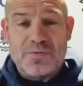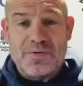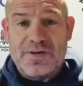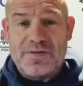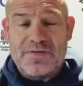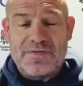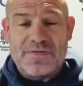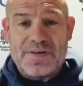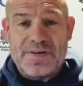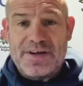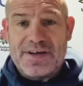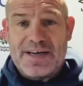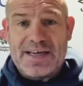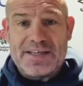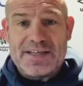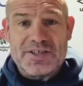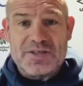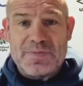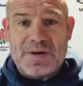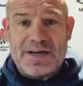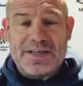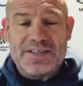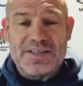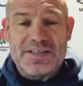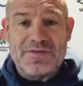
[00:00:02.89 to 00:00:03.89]
We've had
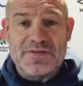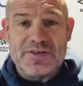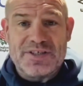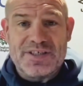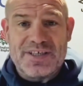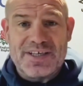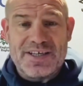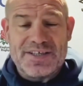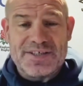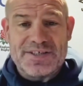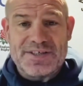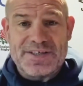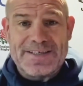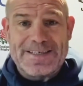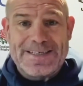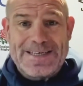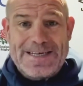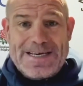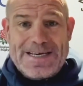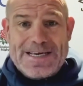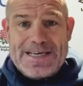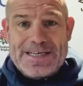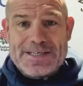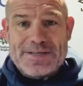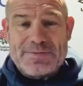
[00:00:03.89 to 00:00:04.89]
some activities and
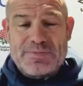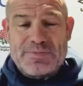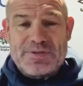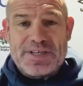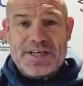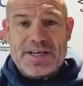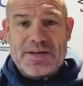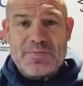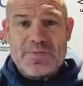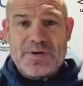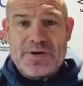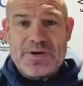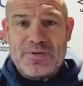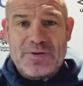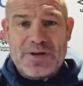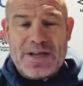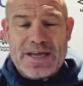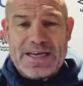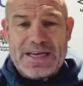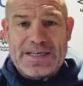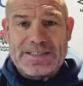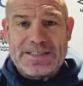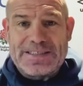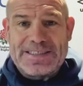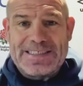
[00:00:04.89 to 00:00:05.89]
some team
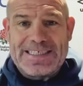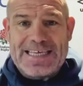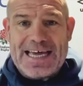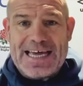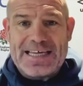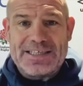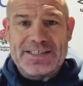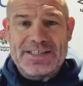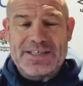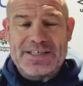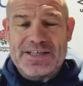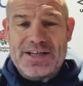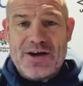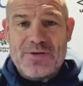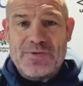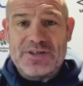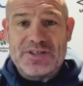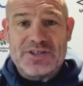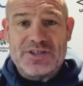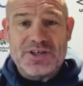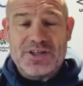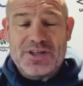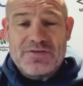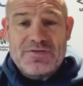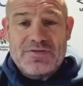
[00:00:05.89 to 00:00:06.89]
building and getting to know
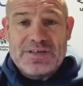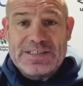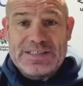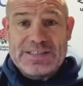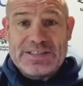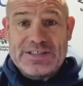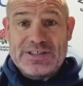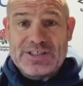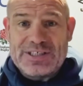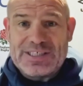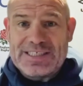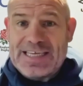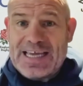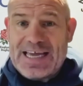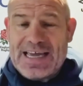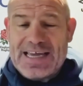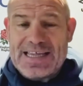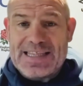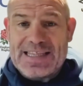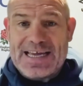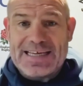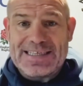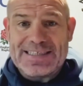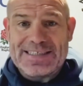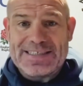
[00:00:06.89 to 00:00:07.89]
each other and just
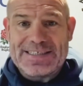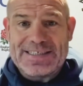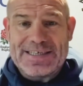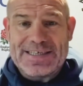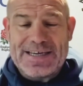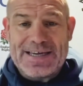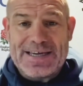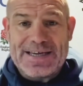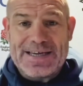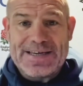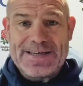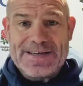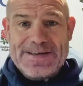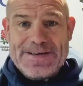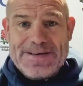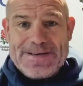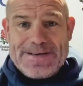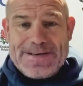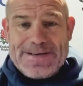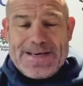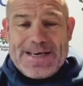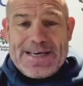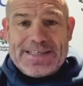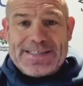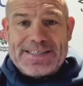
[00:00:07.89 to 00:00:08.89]
getting that
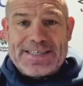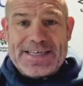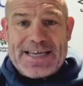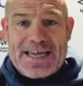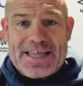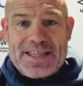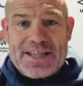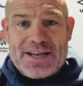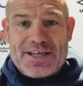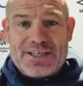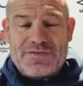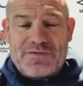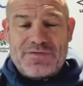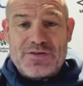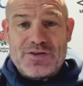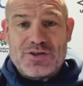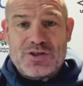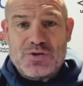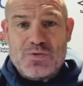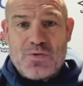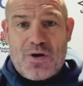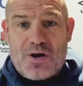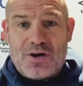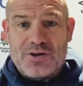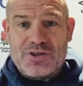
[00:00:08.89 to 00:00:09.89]
togetherness for the
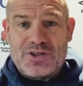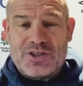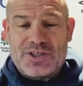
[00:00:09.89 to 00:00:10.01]
squad.